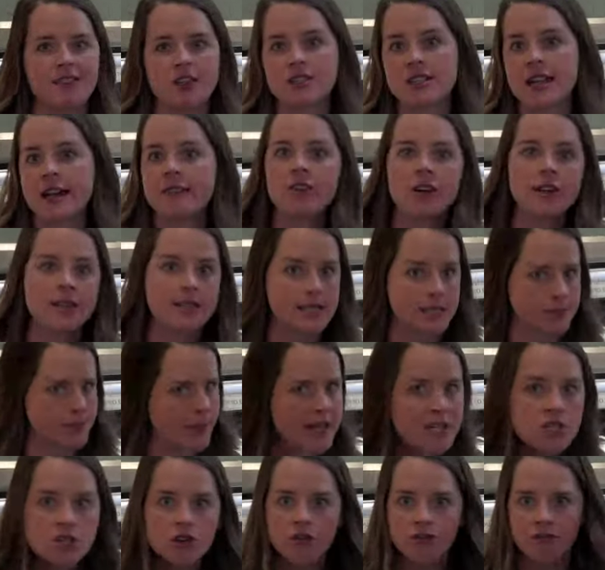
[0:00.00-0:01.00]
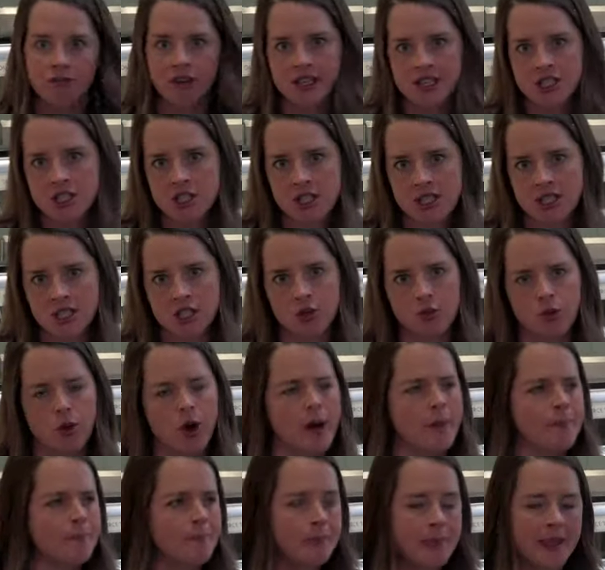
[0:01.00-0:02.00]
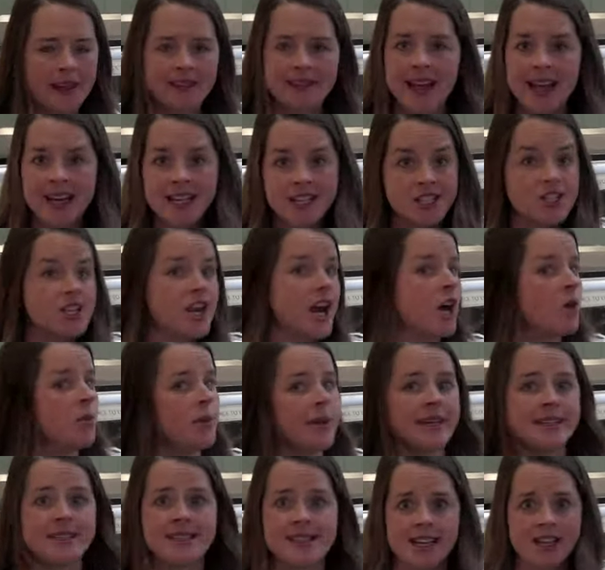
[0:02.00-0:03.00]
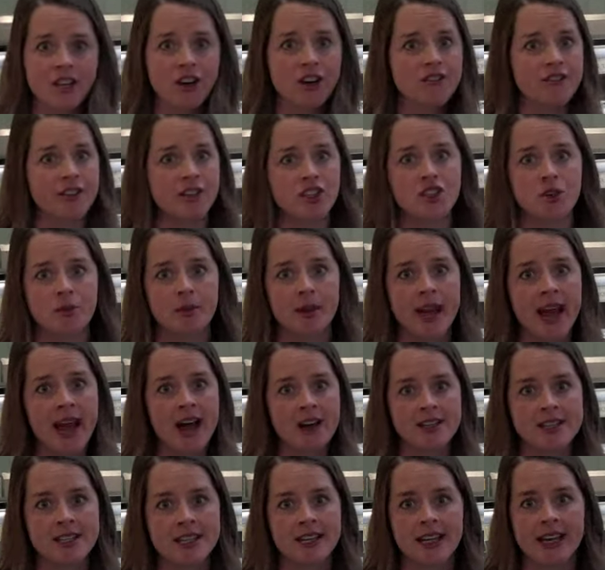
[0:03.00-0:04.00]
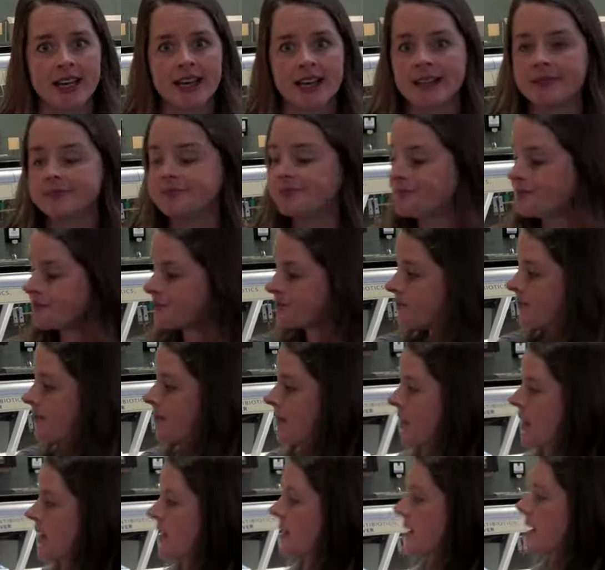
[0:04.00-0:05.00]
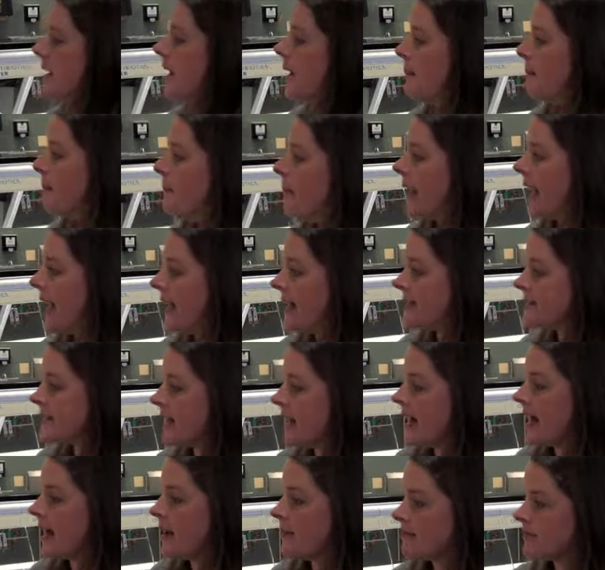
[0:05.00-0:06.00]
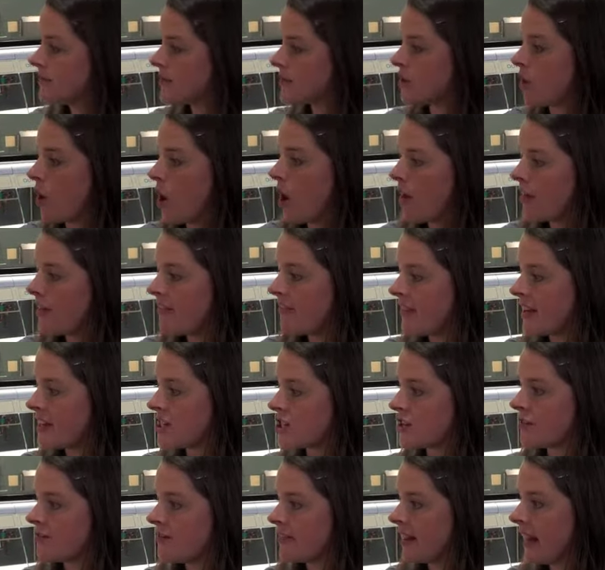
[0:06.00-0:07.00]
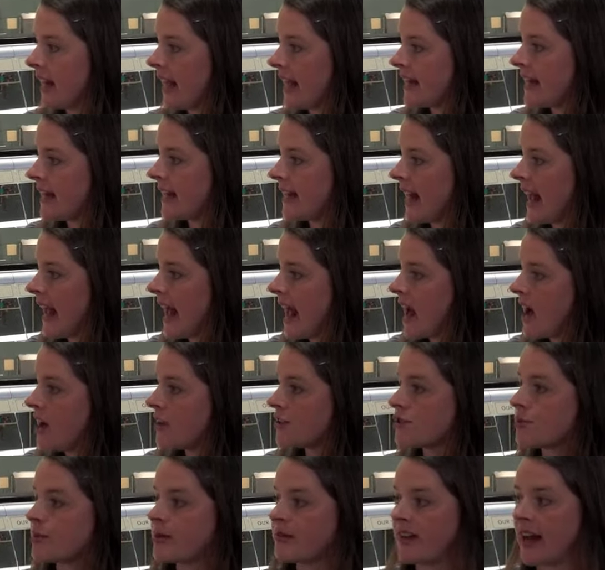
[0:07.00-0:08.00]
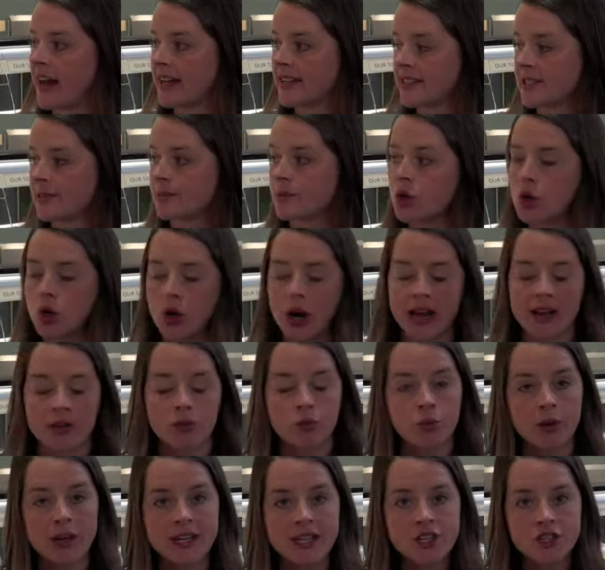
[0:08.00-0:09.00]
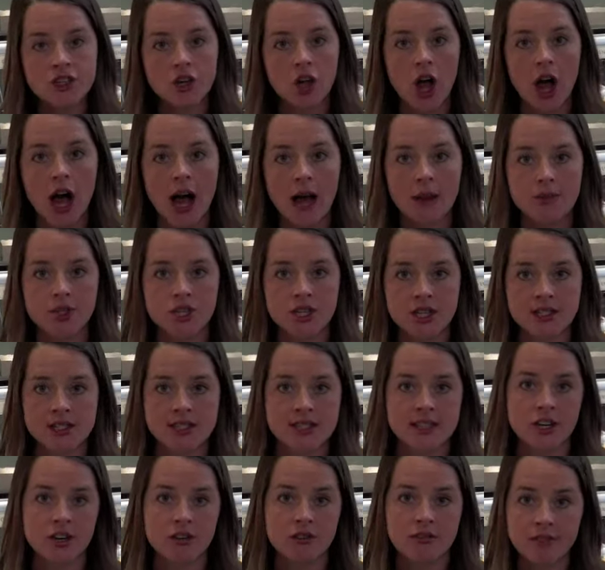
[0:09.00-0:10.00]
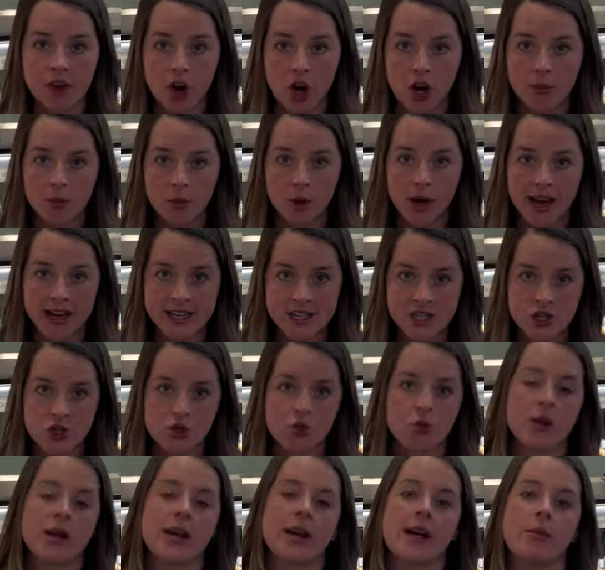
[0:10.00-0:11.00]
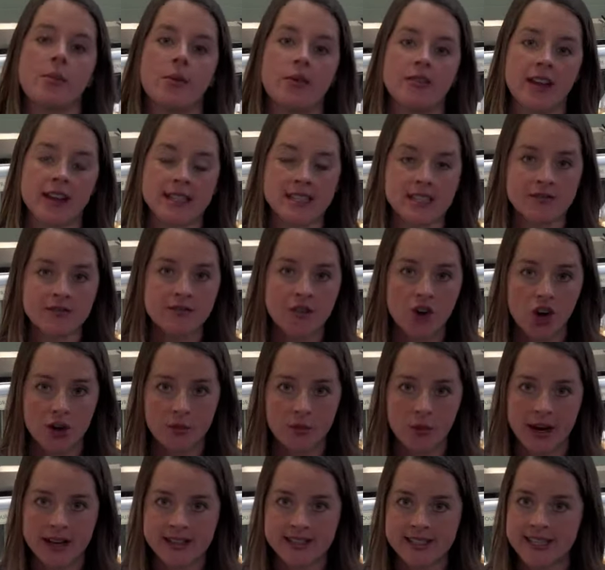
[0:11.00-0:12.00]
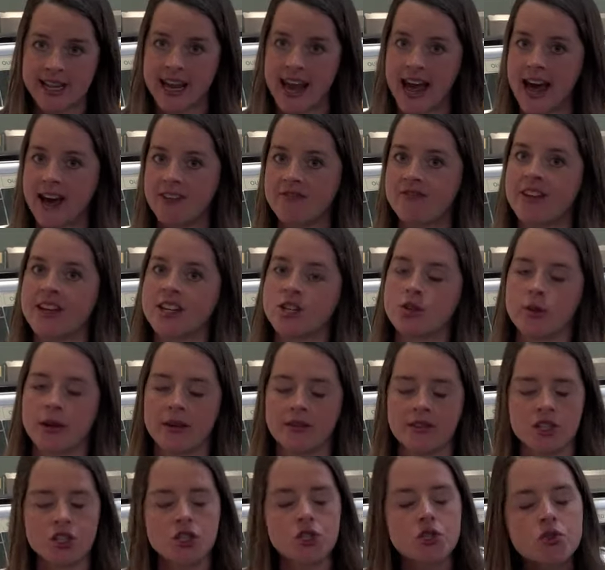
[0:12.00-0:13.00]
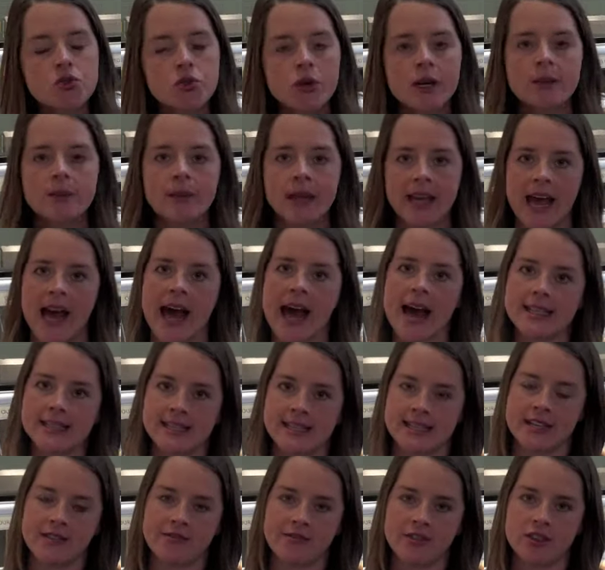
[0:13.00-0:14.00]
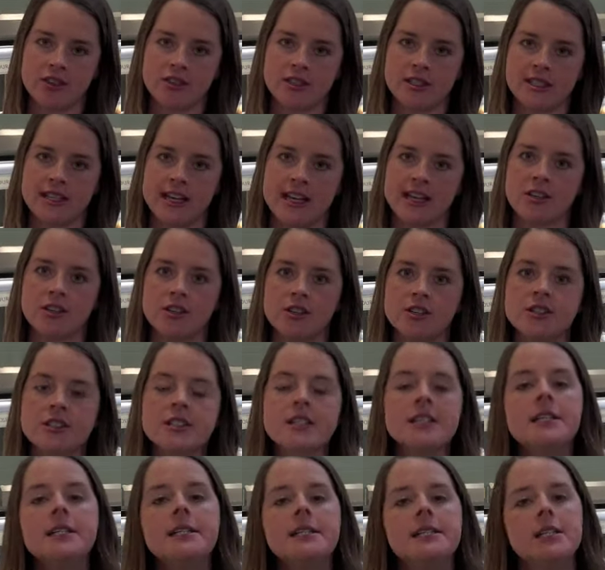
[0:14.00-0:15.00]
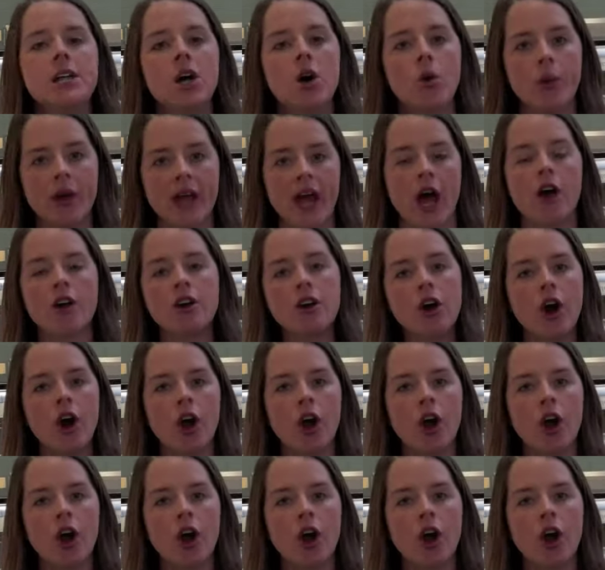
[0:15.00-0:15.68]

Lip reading: there's ever a special fish that you want, let us know. We can send our fishermen out to get it. But, so all the fish are filleted in-house. We've got some great regional options that are farm-raised shrimp. We've got some farm-raised catfish. We have extremely high seafood standards. We own our